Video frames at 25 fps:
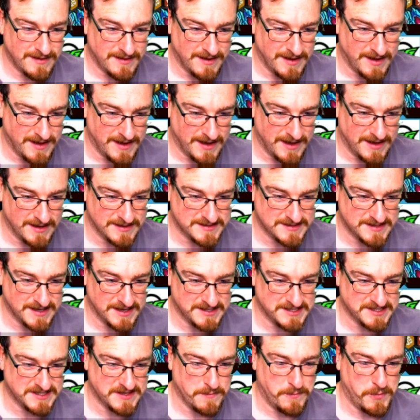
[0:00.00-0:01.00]

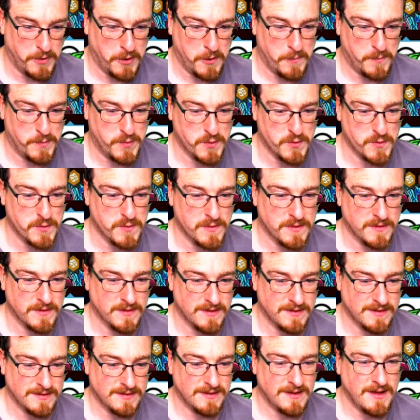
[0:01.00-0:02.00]
It's the purple.
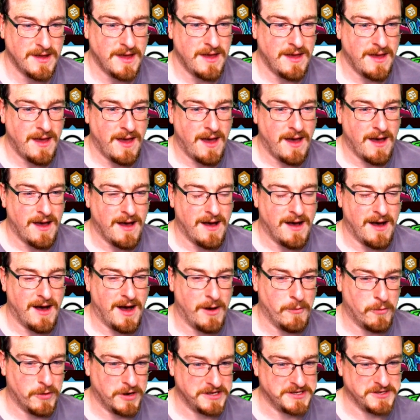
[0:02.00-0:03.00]

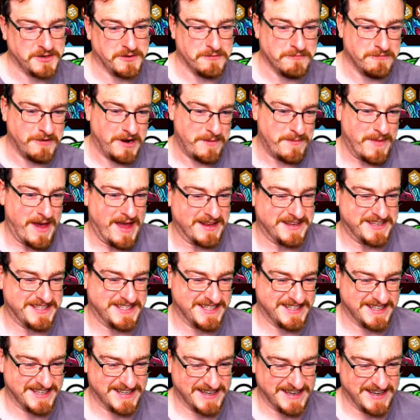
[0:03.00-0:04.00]
I want to do a rematch.